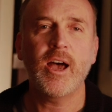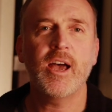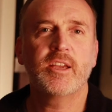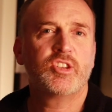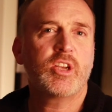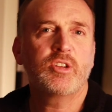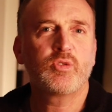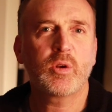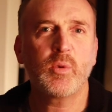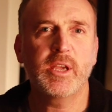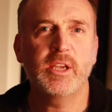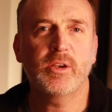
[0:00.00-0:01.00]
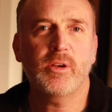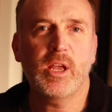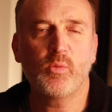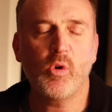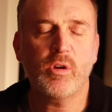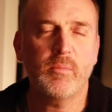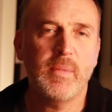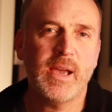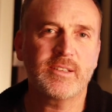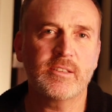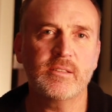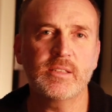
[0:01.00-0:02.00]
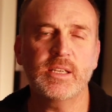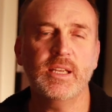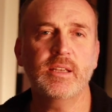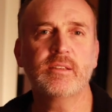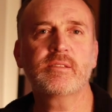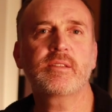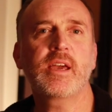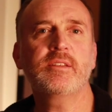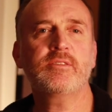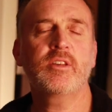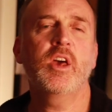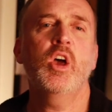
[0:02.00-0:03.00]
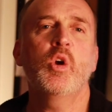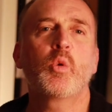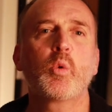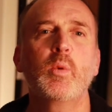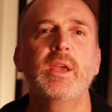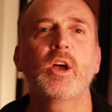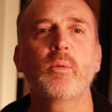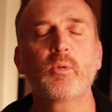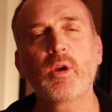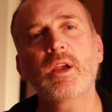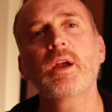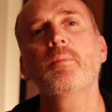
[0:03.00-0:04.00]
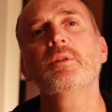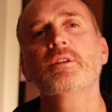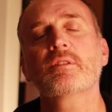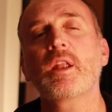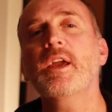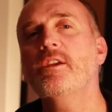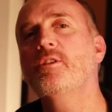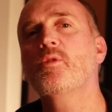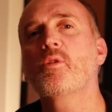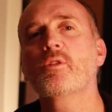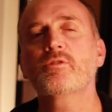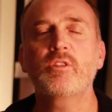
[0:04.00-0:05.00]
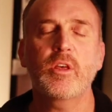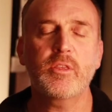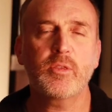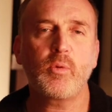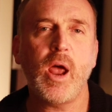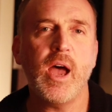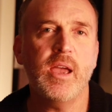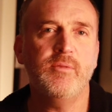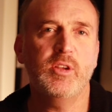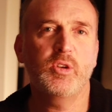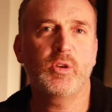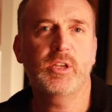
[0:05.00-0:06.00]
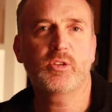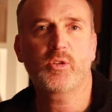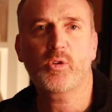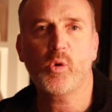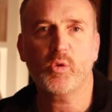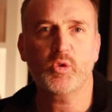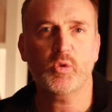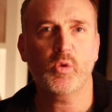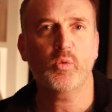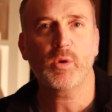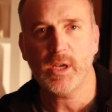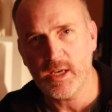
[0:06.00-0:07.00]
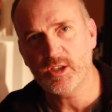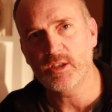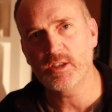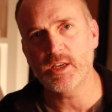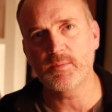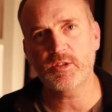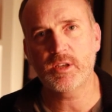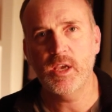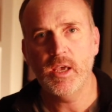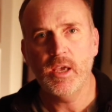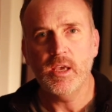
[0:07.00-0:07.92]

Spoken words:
Hi, Shane Treadway here, and welcome back to Signy Insights, where we help great companies like yours thrive in your intercultural relationships.